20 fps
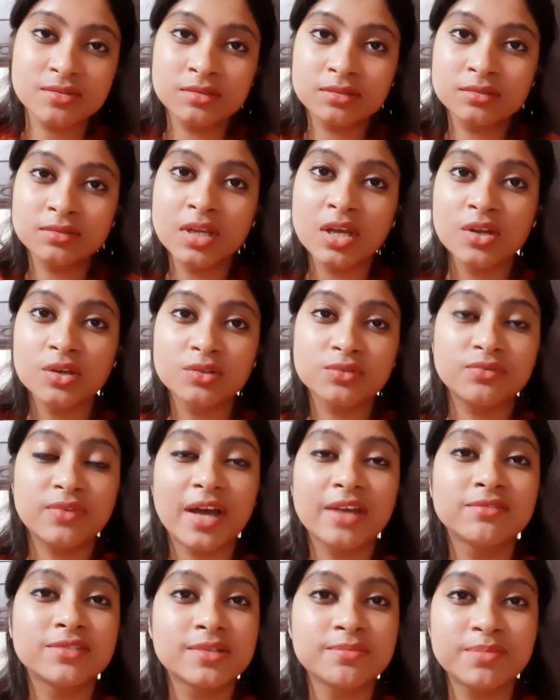So
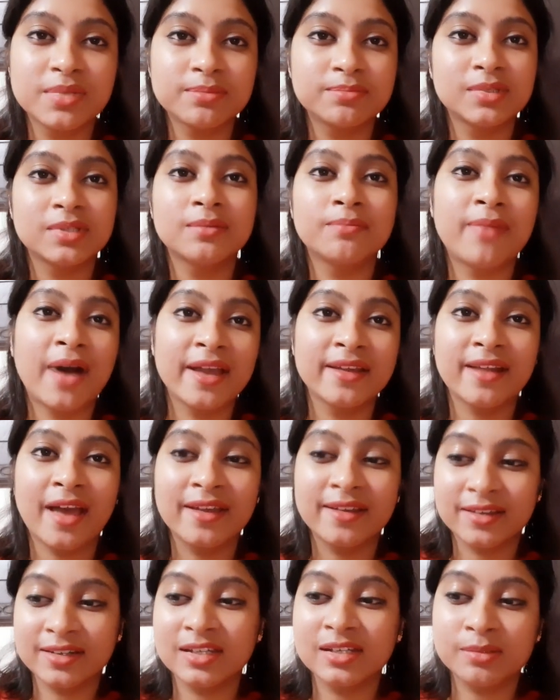why would people buy
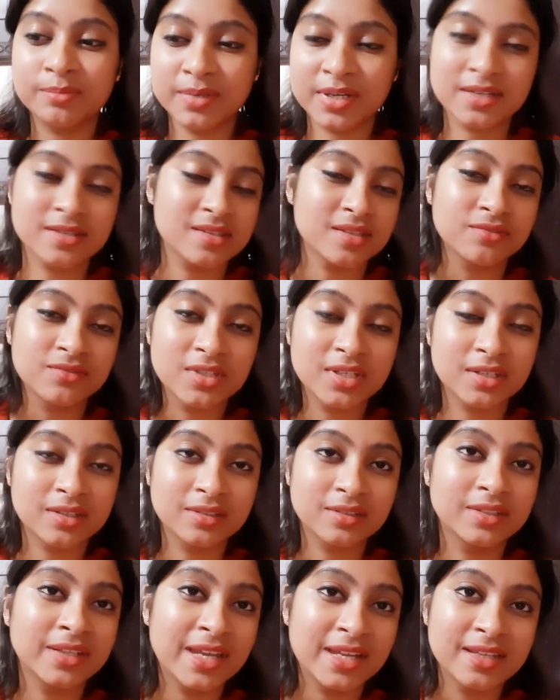Nykaa nail paints if
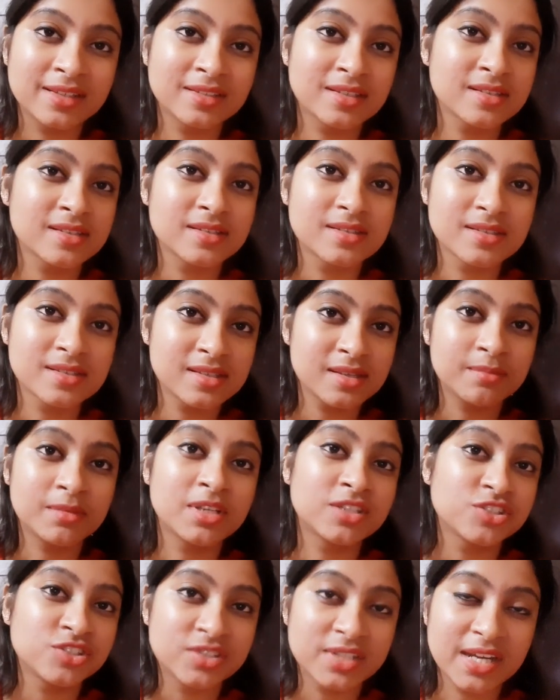they're getting the
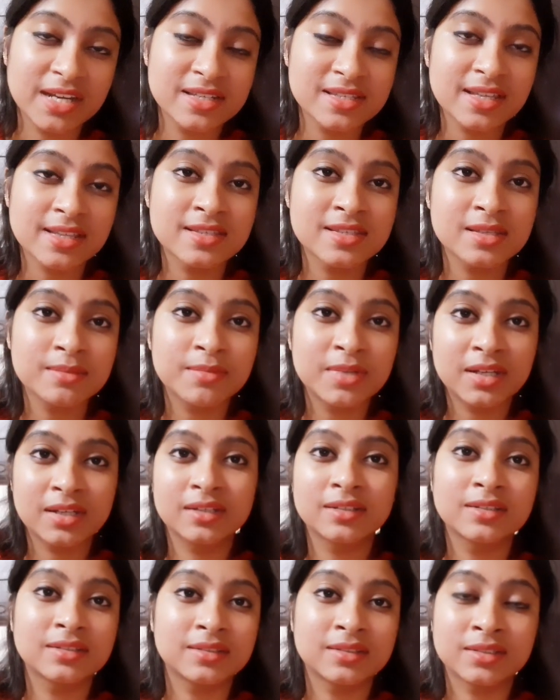similar shades and
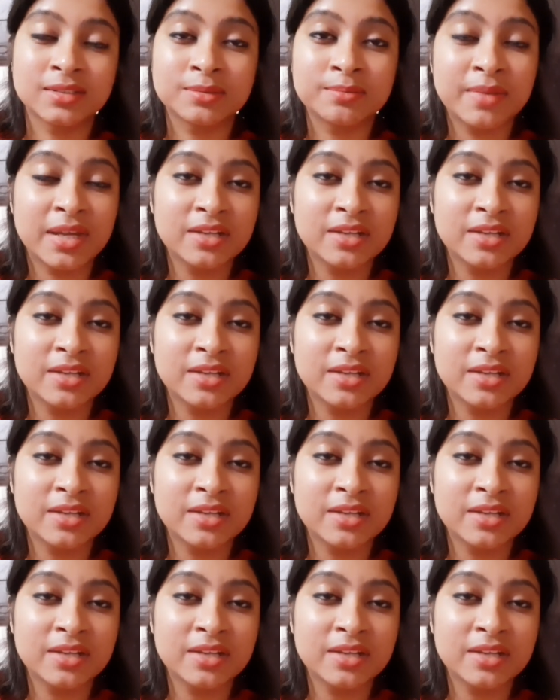similar uh,